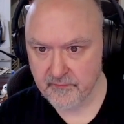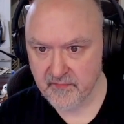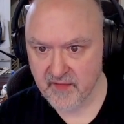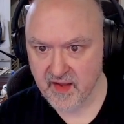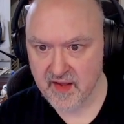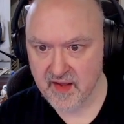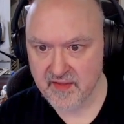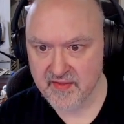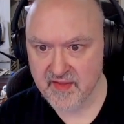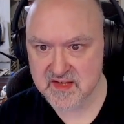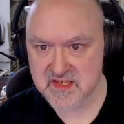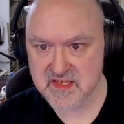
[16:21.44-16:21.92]

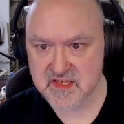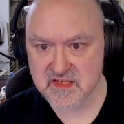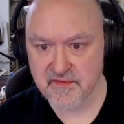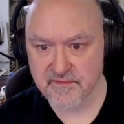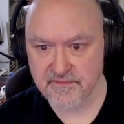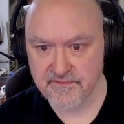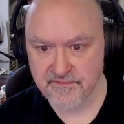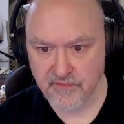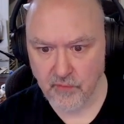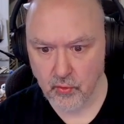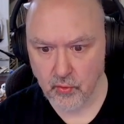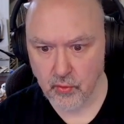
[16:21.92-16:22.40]
And that's the
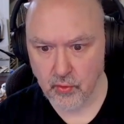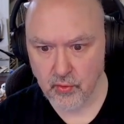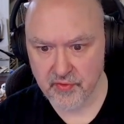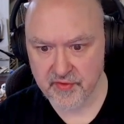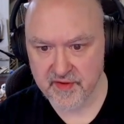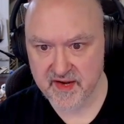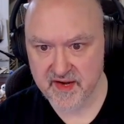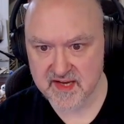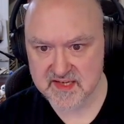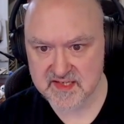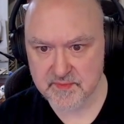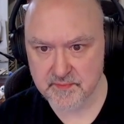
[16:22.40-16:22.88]
four
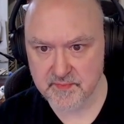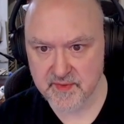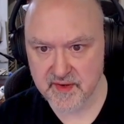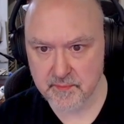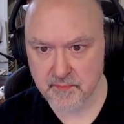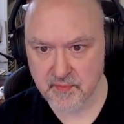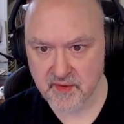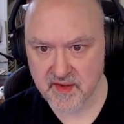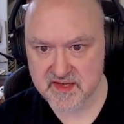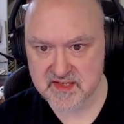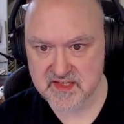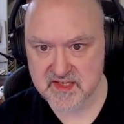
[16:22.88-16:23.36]
that hasn't
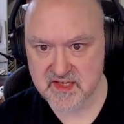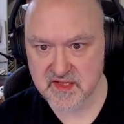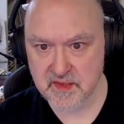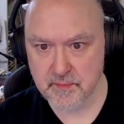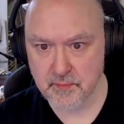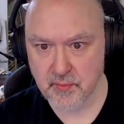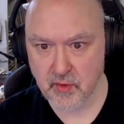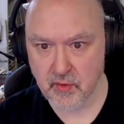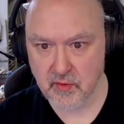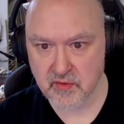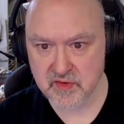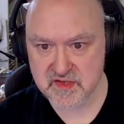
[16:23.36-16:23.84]
been placed in the
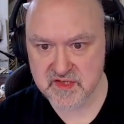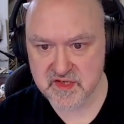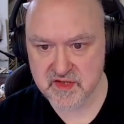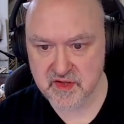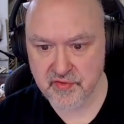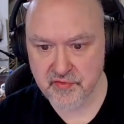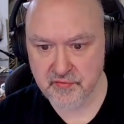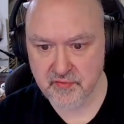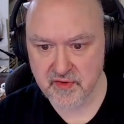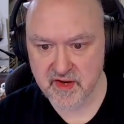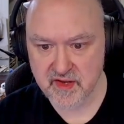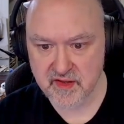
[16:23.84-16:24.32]
box.
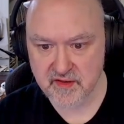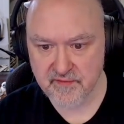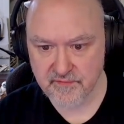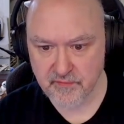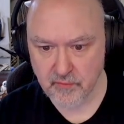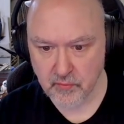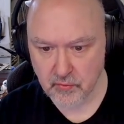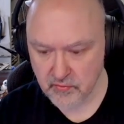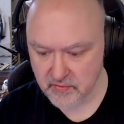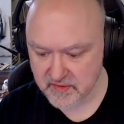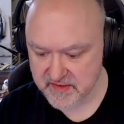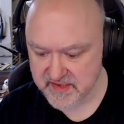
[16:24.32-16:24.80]
The three and the
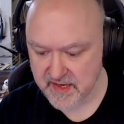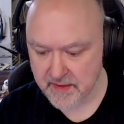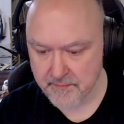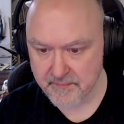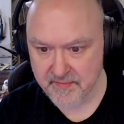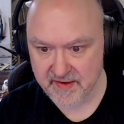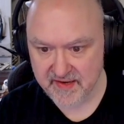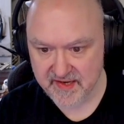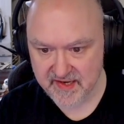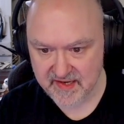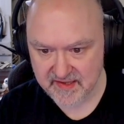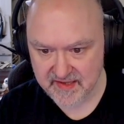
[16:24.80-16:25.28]
four look down,
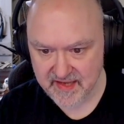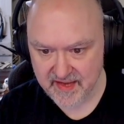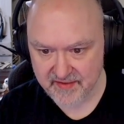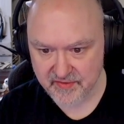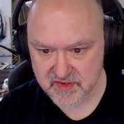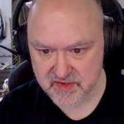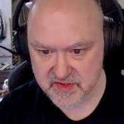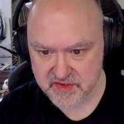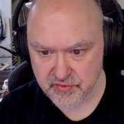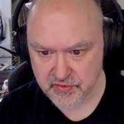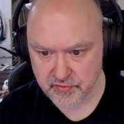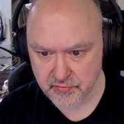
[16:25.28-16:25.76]
making that
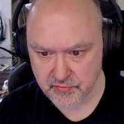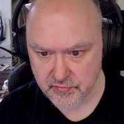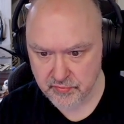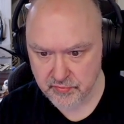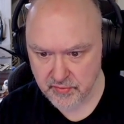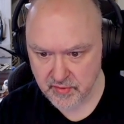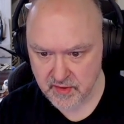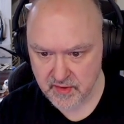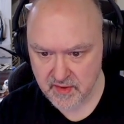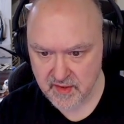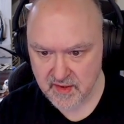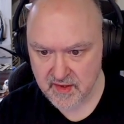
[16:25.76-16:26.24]
the two.
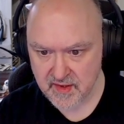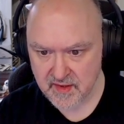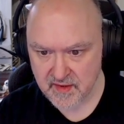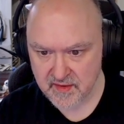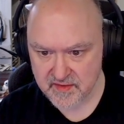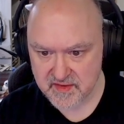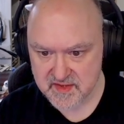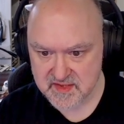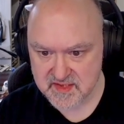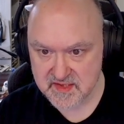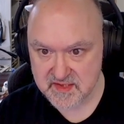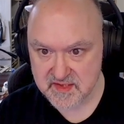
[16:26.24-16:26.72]

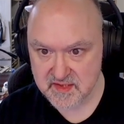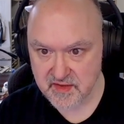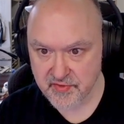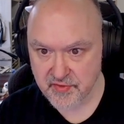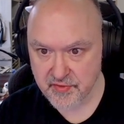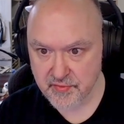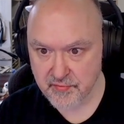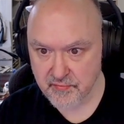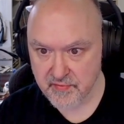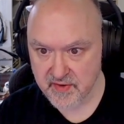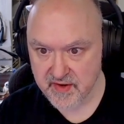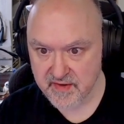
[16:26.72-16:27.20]
This is a
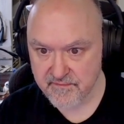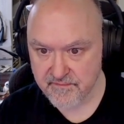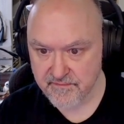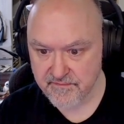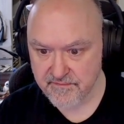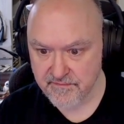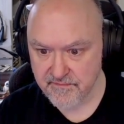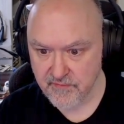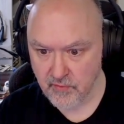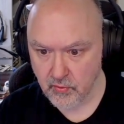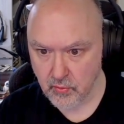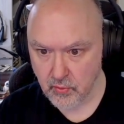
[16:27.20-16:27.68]
three,
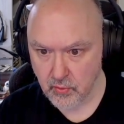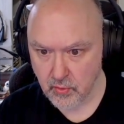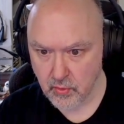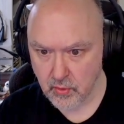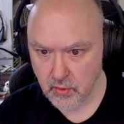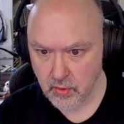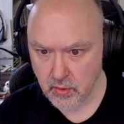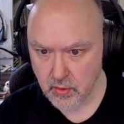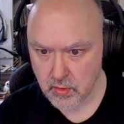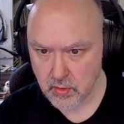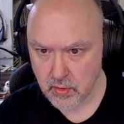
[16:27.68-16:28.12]
four.